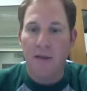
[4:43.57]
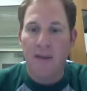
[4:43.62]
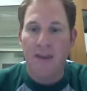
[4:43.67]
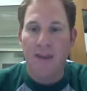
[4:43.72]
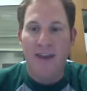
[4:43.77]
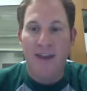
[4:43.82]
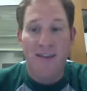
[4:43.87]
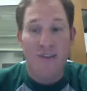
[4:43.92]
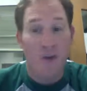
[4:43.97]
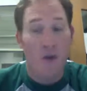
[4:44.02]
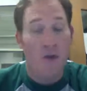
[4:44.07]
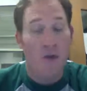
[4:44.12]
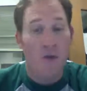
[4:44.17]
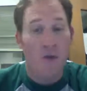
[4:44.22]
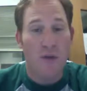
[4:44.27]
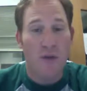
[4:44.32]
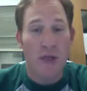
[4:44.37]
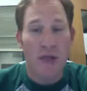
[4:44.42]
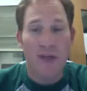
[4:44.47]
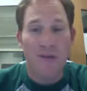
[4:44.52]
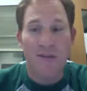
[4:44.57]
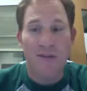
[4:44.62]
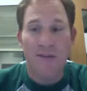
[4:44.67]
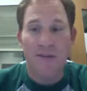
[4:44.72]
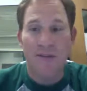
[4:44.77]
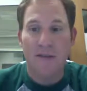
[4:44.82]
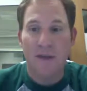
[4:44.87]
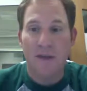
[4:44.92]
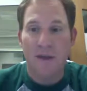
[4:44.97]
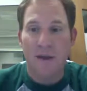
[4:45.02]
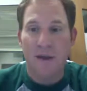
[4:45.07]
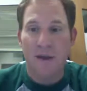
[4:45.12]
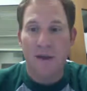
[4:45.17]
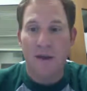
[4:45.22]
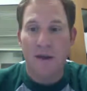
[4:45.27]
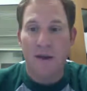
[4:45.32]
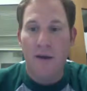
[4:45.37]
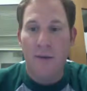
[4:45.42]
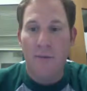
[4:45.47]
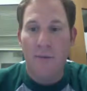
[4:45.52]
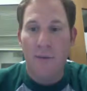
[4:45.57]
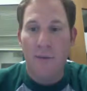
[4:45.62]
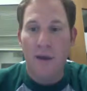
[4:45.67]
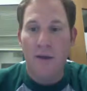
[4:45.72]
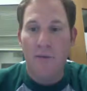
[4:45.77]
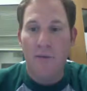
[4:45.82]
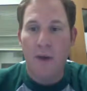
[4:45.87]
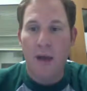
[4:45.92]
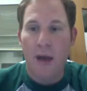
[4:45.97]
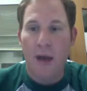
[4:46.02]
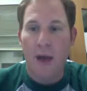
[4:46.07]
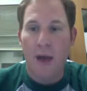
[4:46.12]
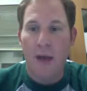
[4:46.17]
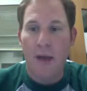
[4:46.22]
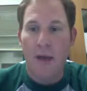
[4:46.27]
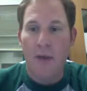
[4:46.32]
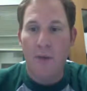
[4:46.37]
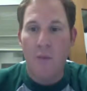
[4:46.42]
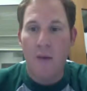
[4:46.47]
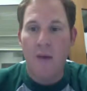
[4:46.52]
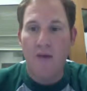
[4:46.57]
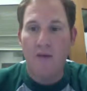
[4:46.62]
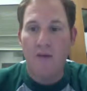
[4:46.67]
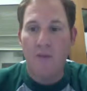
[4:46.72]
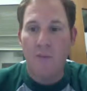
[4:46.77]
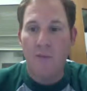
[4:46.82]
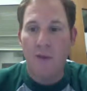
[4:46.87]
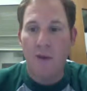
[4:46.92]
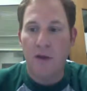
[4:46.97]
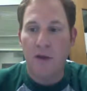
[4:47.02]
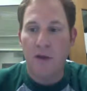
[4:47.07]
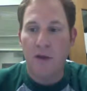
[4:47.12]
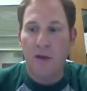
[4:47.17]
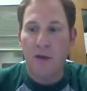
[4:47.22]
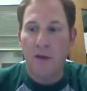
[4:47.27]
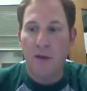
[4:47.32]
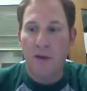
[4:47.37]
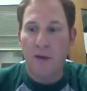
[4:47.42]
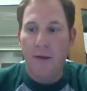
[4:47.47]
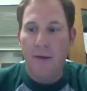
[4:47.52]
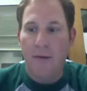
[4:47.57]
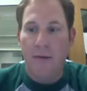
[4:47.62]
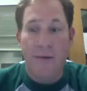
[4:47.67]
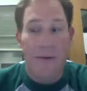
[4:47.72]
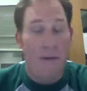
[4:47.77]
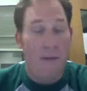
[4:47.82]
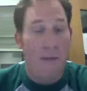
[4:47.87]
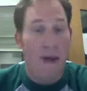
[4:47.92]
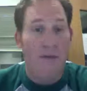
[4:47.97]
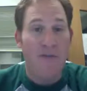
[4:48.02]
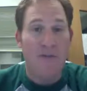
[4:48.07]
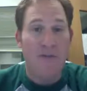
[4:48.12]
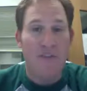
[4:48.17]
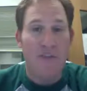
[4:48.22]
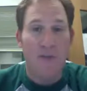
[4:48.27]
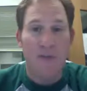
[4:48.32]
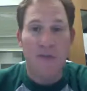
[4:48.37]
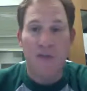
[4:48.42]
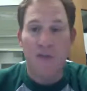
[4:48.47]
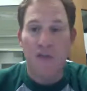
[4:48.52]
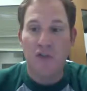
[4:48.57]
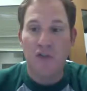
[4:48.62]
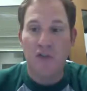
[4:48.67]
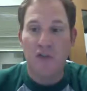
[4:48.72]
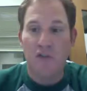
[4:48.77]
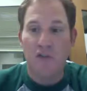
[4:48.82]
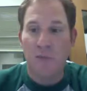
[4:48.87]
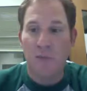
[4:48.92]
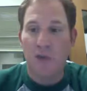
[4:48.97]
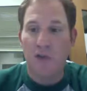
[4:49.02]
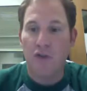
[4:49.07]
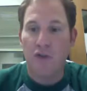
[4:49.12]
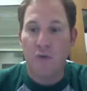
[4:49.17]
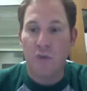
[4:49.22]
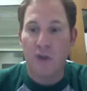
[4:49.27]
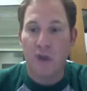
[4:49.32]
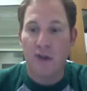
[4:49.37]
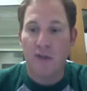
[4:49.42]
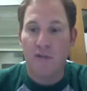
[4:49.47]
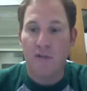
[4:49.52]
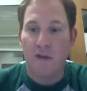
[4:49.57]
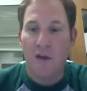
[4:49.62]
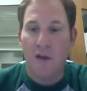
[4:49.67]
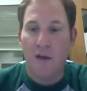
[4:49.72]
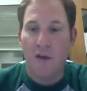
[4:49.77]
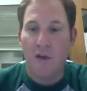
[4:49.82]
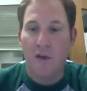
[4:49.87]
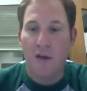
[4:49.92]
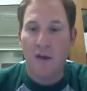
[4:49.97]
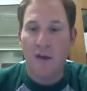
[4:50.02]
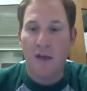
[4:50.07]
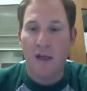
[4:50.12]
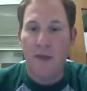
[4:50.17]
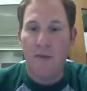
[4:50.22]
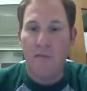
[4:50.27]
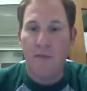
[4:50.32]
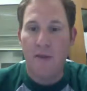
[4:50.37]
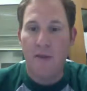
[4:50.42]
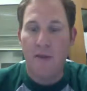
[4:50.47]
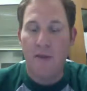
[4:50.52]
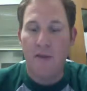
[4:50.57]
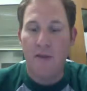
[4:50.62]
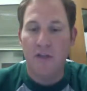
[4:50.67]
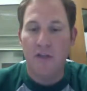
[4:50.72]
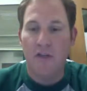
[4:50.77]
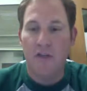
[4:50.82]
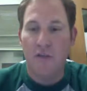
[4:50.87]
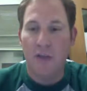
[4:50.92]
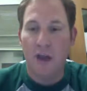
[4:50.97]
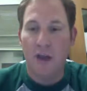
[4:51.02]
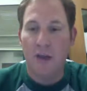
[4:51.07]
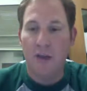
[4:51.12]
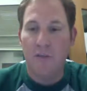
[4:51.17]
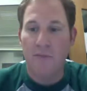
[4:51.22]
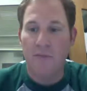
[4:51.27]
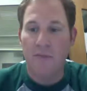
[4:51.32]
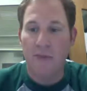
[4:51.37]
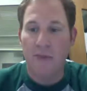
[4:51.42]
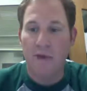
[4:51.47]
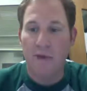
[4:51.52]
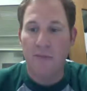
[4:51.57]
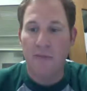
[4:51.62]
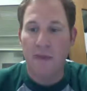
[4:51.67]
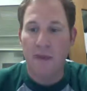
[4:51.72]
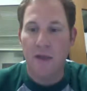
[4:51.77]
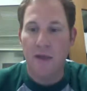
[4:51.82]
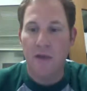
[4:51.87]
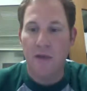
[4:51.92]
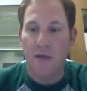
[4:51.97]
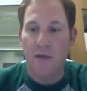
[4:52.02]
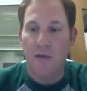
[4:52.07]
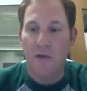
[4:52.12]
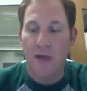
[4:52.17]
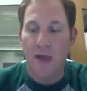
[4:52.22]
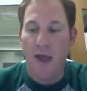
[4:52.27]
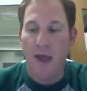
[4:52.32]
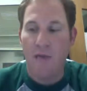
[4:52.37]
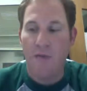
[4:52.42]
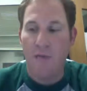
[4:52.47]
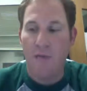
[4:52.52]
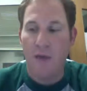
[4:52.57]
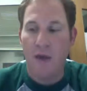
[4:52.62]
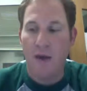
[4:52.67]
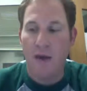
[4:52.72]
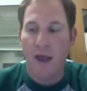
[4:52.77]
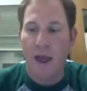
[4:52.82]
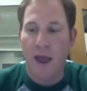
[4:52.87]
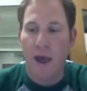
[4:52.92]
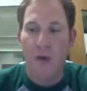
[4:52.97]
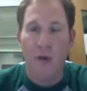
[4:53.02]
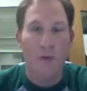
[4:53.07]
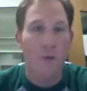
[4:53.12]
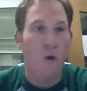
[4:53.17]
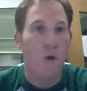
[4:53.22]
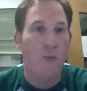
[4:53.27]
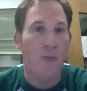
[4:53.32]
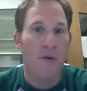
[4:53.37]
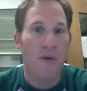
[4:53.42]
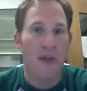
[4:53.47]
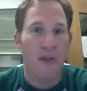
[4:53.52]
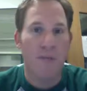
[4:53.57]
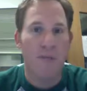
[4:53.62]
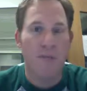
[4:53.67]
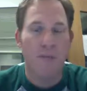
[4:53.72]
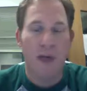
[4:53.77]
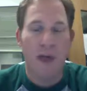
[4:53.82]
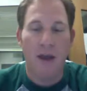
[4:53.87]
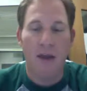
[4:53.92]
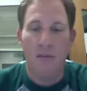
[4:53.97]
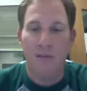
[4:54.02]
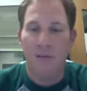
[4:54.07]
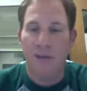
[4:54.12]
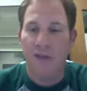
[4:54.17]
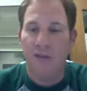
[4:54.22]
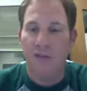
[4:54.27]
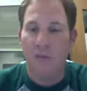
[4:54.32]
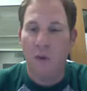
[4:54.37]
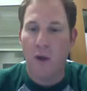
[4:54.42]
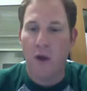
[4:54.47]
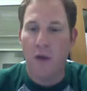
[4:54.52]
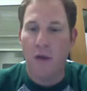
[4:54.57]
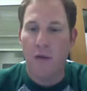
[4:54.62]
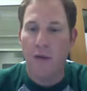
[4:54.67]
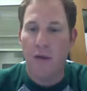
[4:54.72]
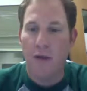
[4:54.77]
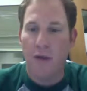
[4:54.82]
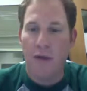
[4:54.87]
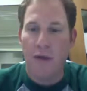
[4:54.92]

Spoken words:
Then Antonio Gates went to Bill. Obviously, he was injured for a bunch of weeks, then Bill did trade him to me, so I have him right now, and I'm hoping he comes back and plays well.